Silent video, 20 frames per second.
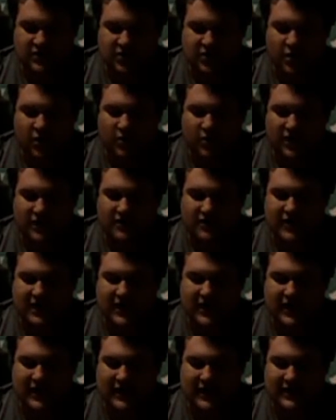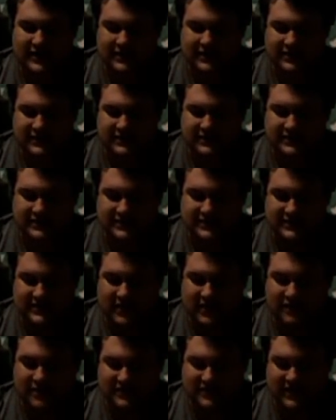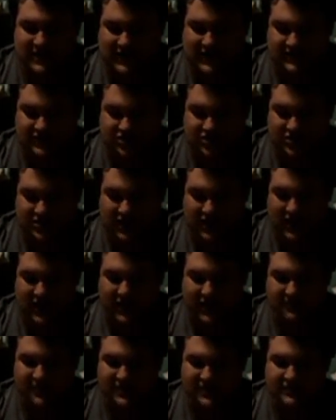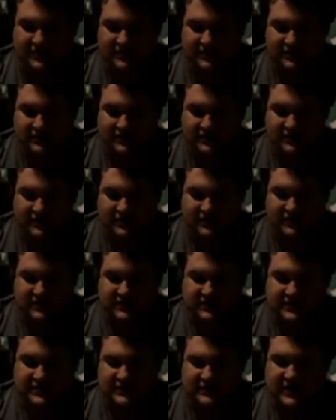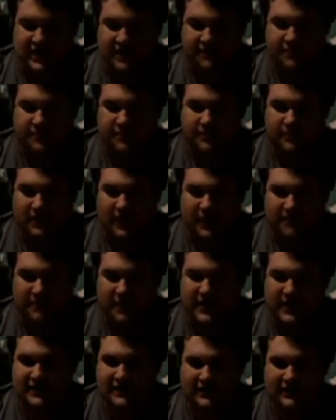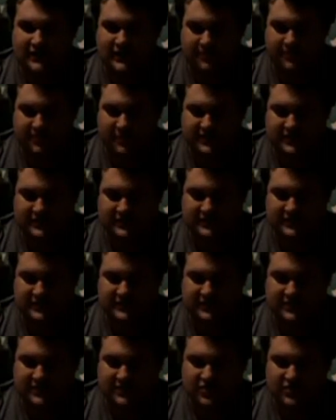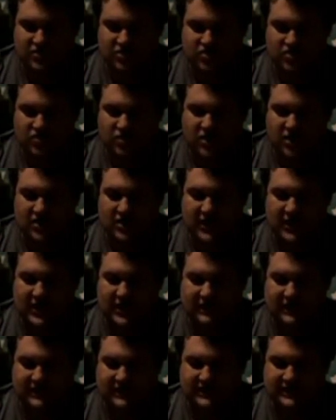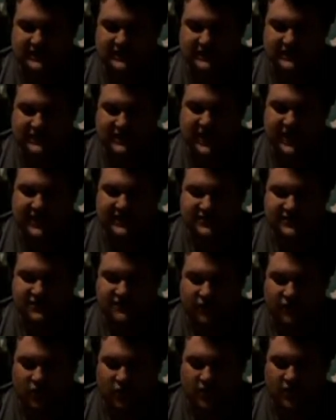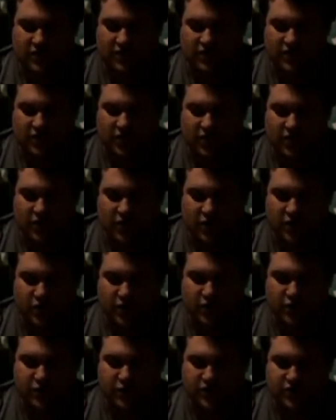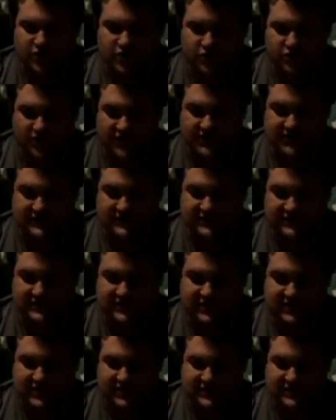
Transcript: Nowhere to Hide, Zaradasht Ahmed, Step, Amanda Lipitz, Strong Island, Yance Ford, Whose Streets,